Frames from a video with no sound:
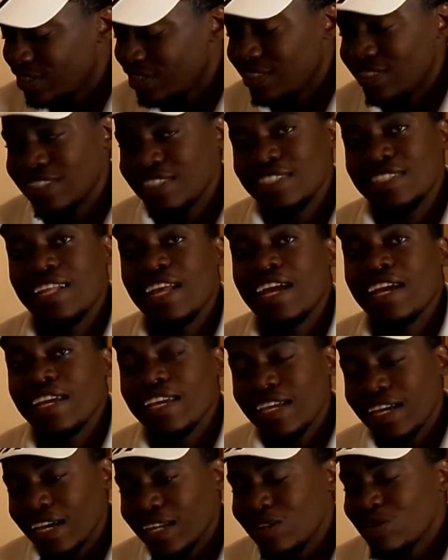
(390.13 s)
This dog
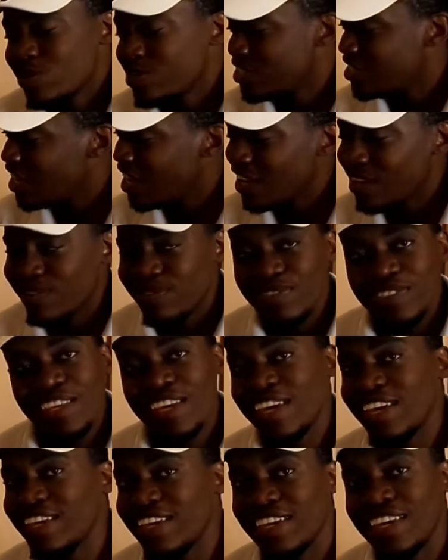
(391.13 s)
ain't got no safety.
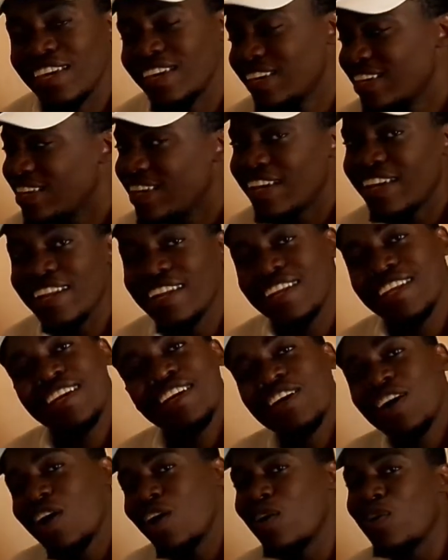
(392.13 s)
He letting it
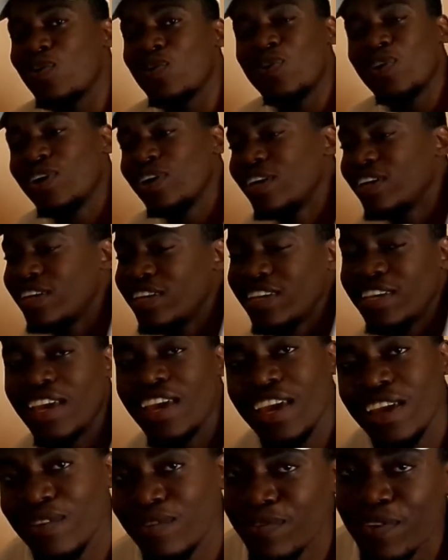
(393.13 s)
go. He
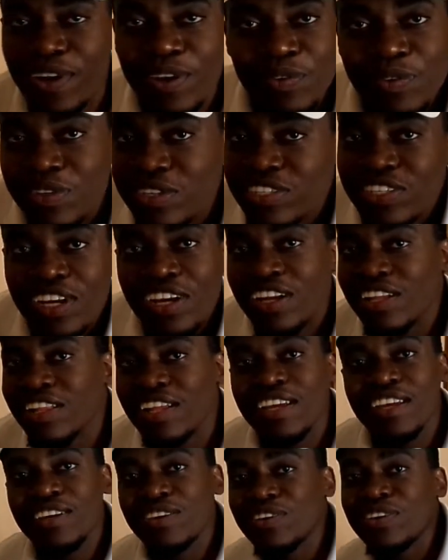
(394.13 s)
ain't fucking with y'all
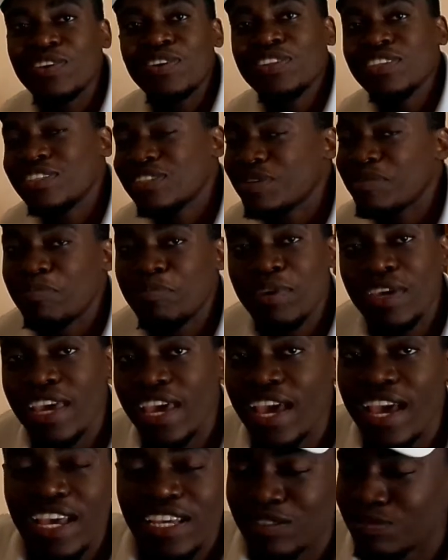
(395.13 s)
like on some
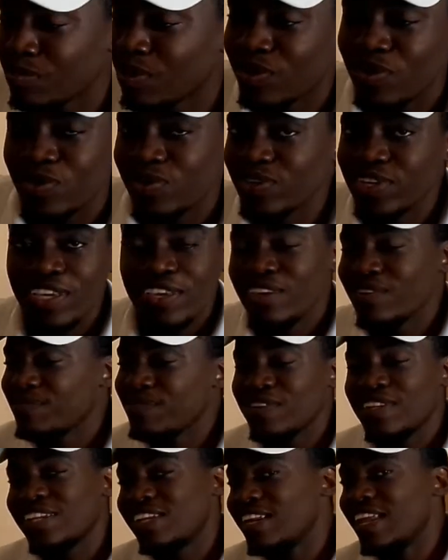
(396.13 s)
BS, bro. He
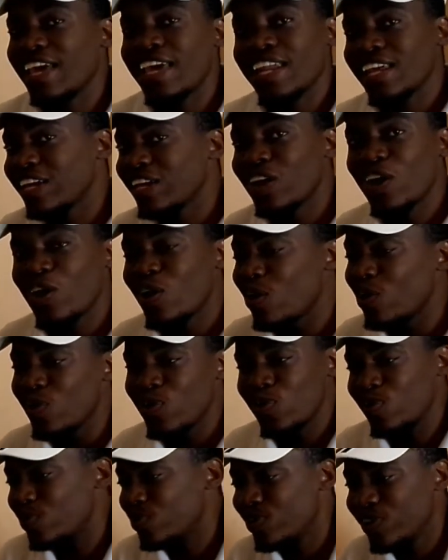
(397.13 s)
finna let it
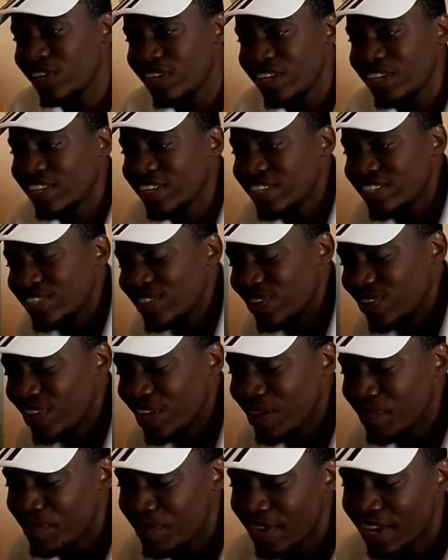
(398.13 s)
go. So
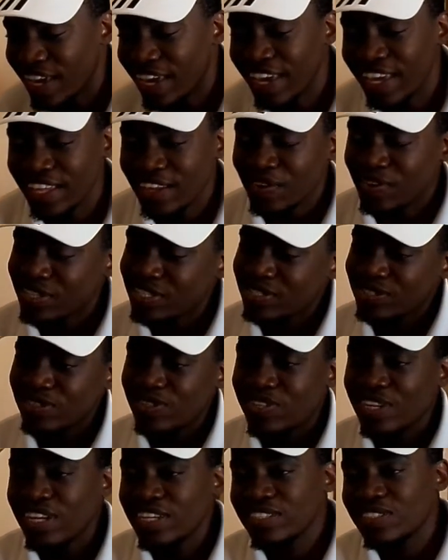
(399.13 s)
yeah, man. Hey, that was a
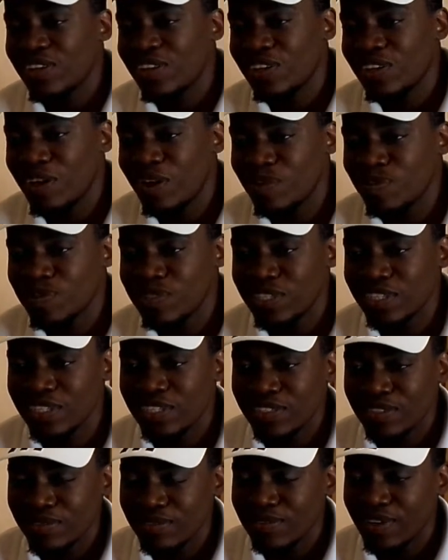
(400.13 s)
cool ass song, you know what I'm saying?
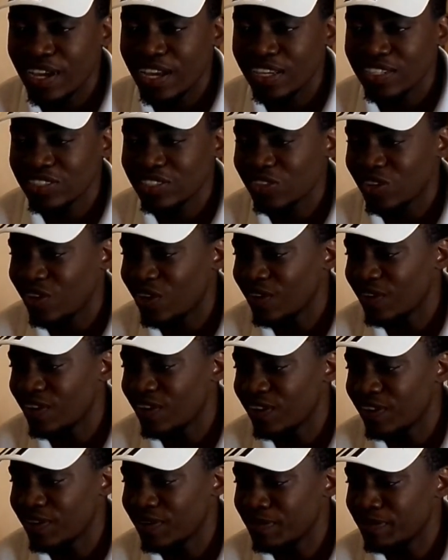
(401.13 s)
Fire
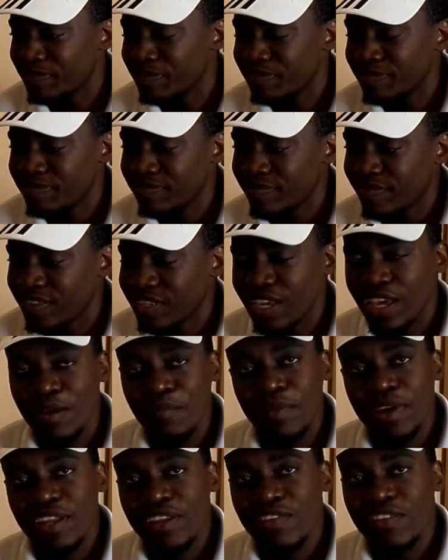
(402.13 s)
song. Yeah,
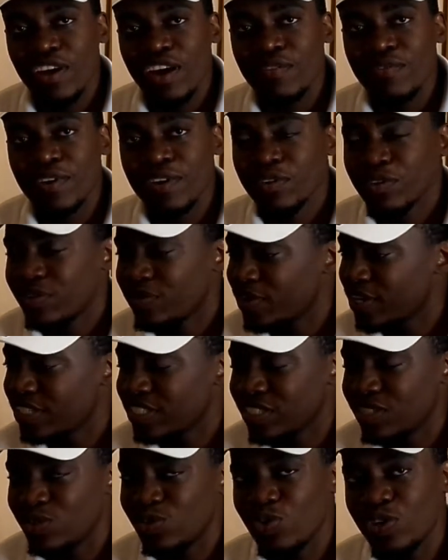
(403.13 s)
man. If y'all follow the
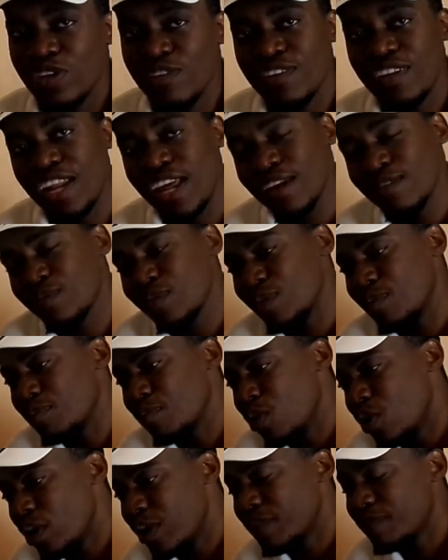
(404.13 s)
direction, do leave a like for your
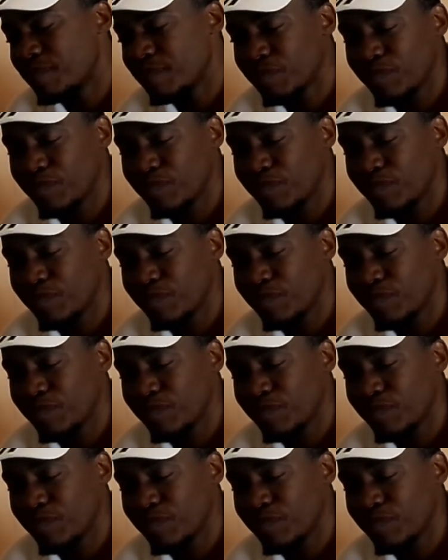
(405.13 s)
boy.